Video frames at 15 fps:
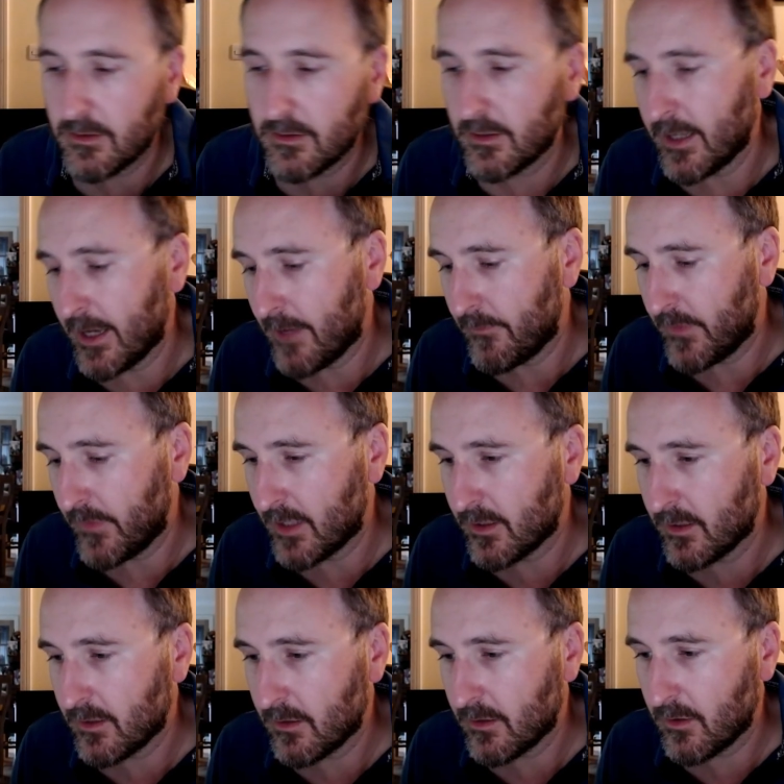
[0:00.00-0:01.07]
yeah,
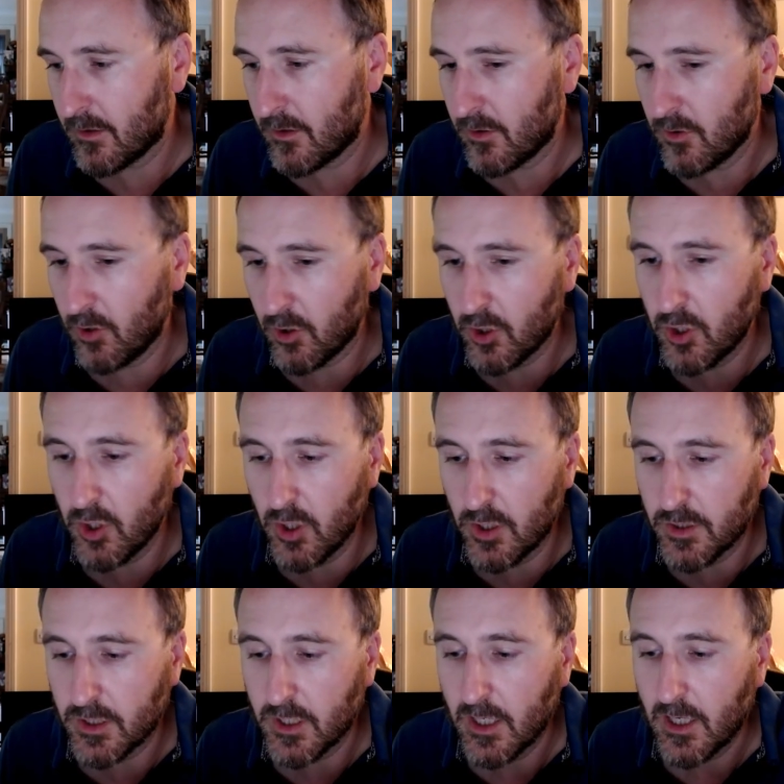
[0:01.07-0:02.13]
it's not
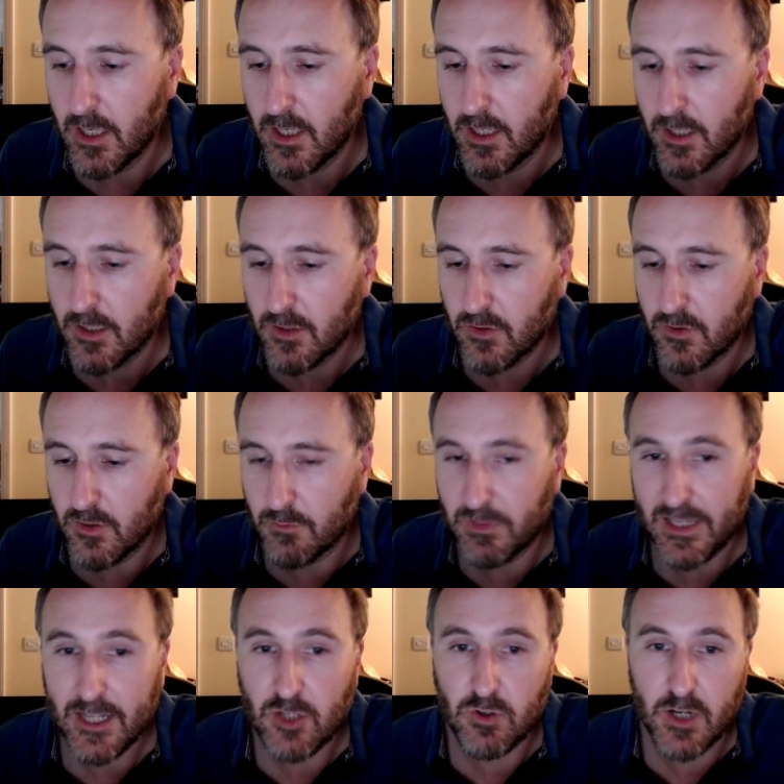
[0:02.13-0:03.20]
good to
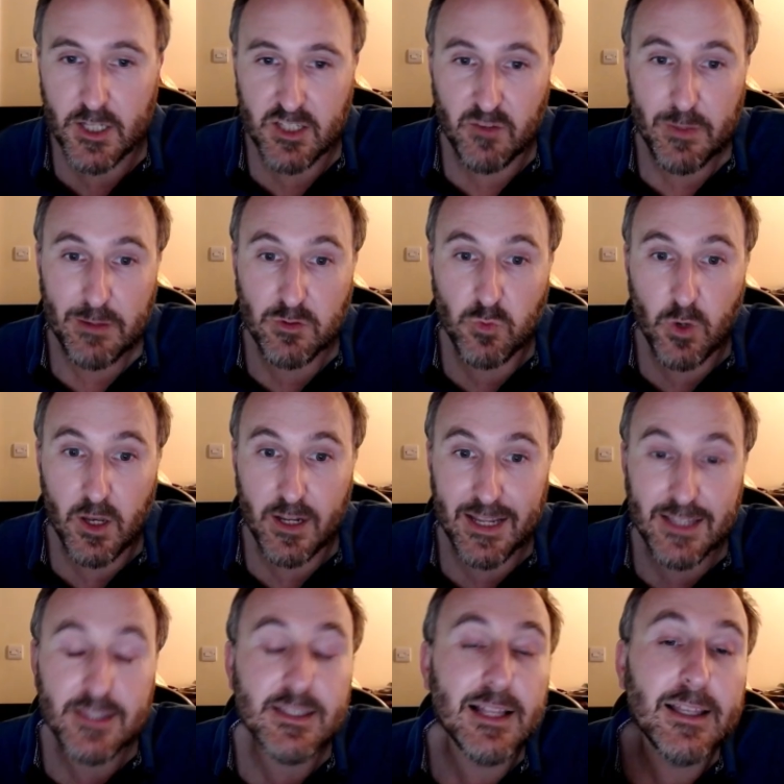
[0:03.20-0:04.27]
plagiarize other people's work
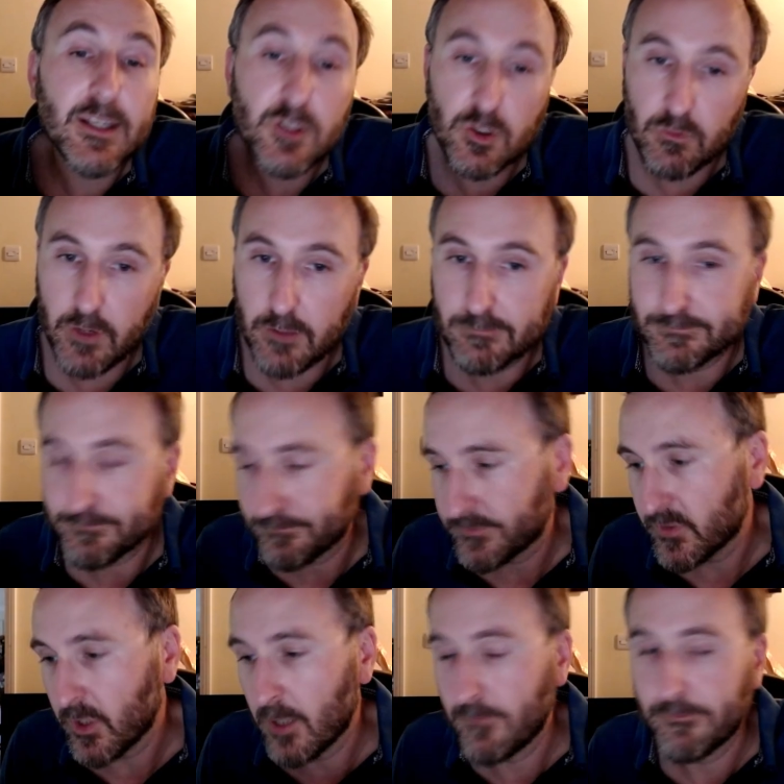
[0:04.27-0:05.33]
and sell it as your own.
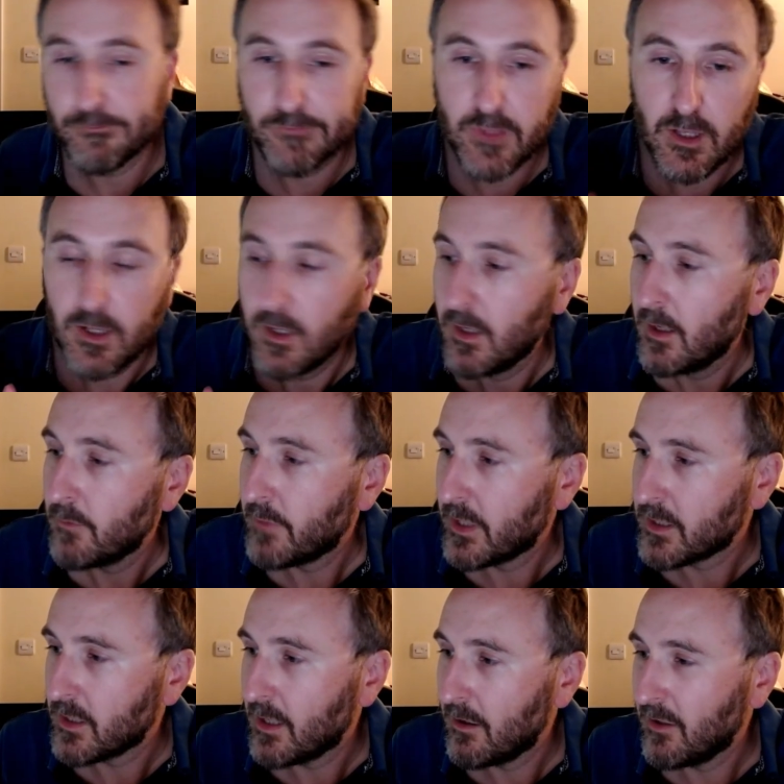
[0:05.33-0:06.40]
So,
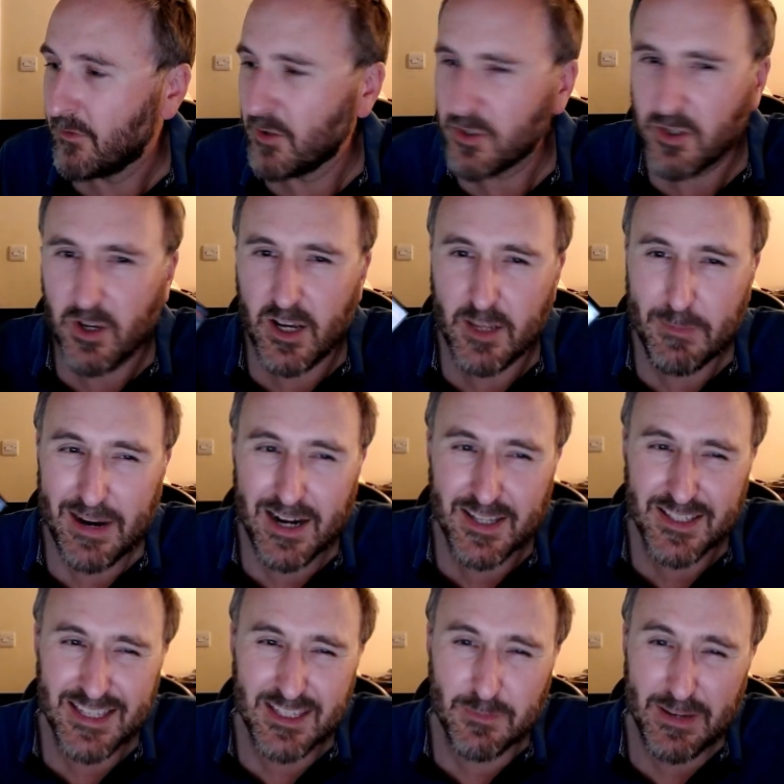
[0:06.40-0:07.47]
but I've also heard apparently this
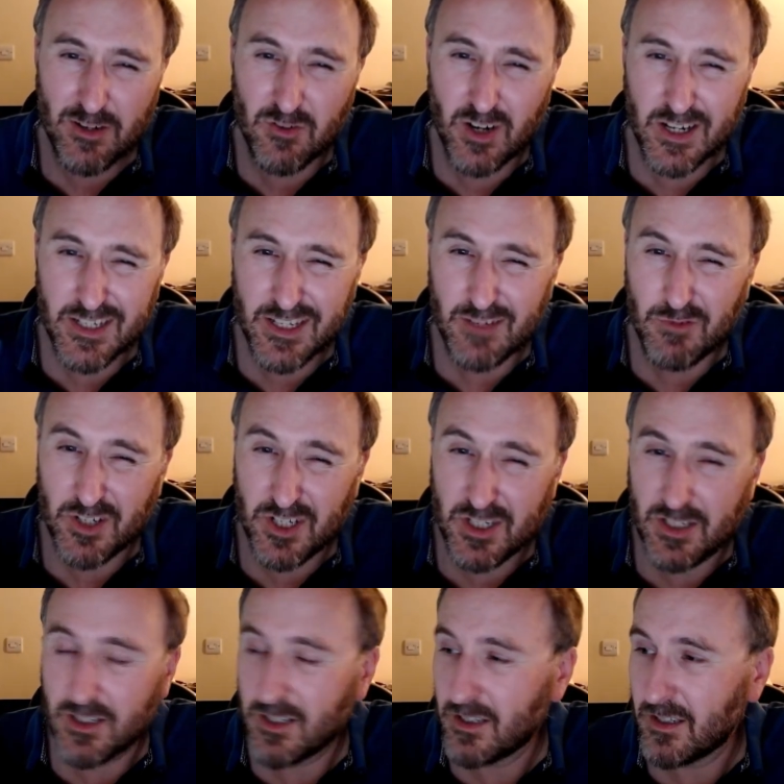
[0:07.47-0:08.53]
gets a bit grindy, which
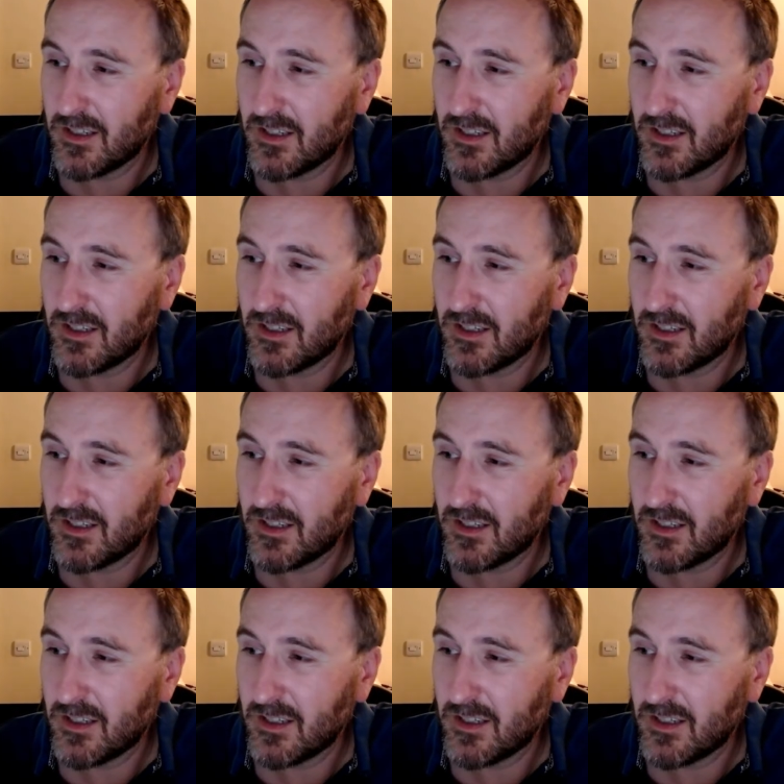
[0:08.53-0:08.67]
is